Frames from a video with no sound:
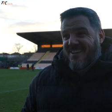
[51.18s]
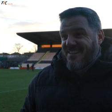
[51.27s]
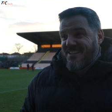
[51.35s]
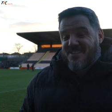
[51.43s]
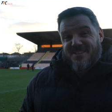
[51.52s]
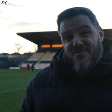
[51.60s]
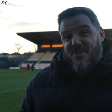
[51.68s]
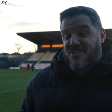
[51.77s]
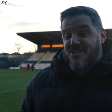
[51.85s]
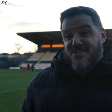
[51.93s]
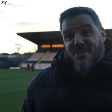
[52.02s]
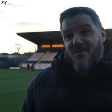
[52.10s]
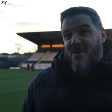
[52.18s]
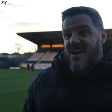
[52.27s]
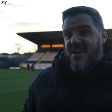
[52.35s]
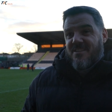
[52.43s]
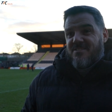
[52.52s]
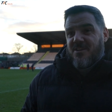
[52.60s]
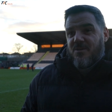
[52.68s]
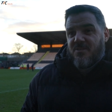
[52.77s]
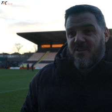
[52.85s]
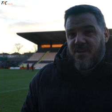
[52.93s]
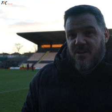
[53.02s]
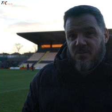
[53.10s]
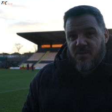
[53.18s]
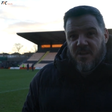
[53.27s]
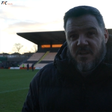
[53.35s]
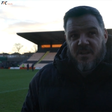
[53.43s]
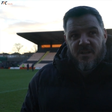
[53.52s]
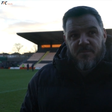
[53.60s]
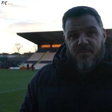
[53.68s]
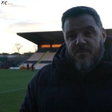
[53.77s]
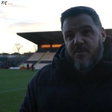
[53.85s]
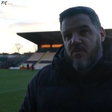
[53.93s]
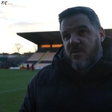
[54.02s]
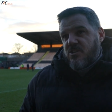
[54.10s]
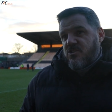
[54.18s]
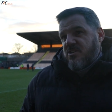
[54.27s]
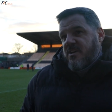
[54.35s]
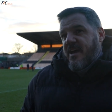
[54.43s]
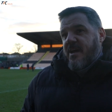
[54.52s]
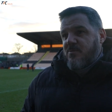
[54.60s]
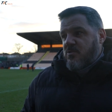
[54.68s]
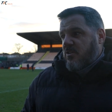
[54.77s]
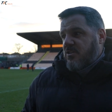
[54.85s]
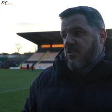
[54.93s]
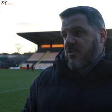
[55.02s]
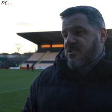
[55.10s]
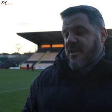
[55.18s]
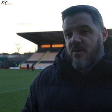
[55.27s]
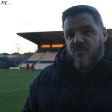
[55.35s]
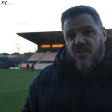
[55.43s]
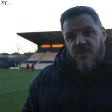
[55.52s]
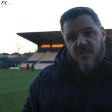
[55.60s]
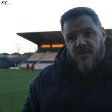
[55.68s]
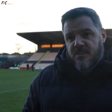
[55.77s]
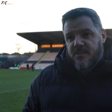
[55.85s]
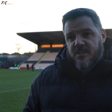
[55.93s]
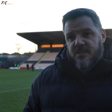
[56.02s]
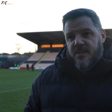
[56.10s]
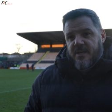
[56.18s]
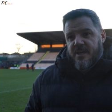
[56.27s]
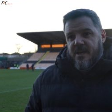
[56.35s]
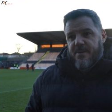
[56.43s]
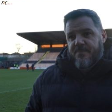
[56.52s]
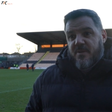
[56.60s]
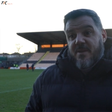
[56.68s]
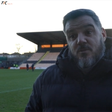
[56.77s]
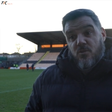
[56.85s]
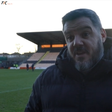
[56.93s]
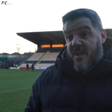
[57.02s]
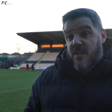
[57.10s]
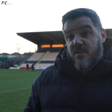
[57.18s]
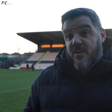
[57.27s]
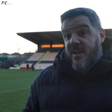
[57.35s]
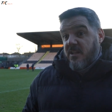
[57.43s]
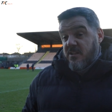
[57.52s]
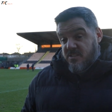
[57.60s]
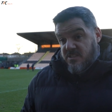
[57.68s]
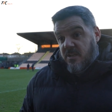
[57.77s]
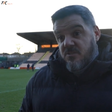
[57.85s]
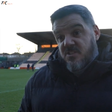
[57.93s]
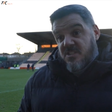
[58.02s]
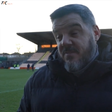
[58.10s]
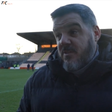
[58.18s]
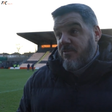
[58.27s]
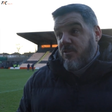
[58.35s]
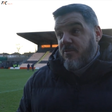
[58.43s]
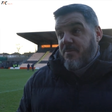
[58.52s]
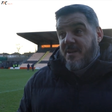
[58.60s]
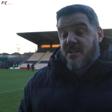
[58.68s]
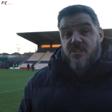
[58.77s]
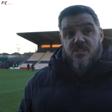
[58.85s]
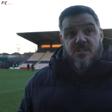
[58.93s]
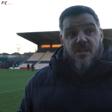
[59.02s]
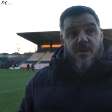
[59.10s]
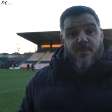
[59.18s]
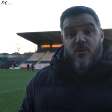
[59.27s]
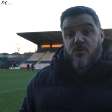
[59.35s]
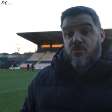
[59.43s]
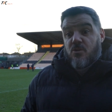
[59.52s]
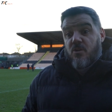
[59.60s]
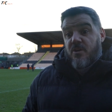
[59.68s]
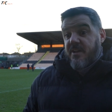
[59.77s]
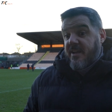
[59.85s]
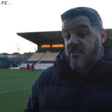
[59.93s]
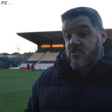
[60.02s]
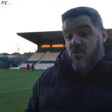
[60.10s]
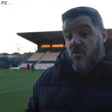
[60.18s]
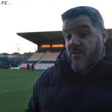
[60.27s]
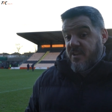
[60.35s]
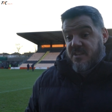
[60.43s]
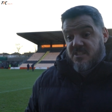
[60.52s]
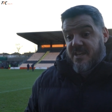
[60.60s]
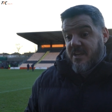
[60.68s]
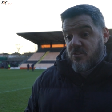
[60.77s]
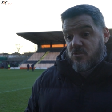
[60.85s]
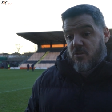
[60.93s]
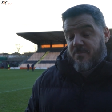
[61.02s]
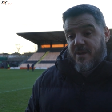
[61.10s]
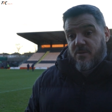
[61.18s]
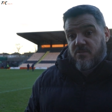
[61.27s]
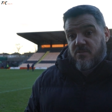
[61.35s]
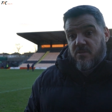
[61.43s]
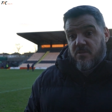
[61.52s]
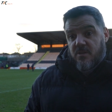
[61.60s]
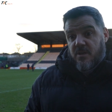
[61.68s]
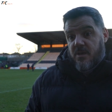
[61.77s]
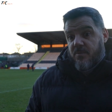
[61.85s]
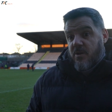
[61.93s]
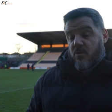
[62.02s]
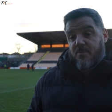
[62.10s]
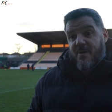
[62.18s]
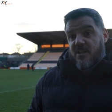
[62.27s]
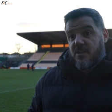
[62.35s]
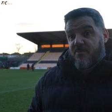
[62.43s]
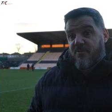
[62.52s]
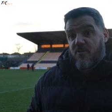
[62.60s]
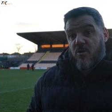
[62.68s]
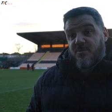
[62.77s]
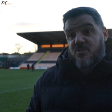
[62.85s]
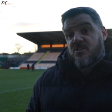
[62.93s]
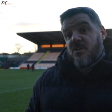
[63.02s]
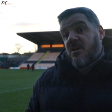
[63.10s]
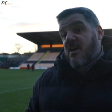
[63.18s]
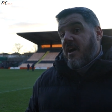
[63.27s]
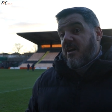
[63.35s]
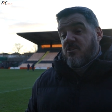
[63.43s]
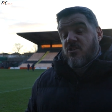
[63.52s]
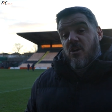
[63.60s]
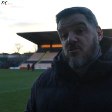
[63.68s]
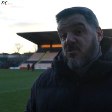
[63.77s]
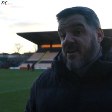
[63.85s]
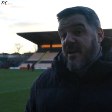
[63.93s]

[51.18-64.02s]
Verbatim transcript: this division's so hard. So you know people look at three games. We went to Notts County, um, gave a good account of ourselves for 75 minutes. Uh, we looked tired against Torquay second time round uh, when I look back at the performance. And I thought the other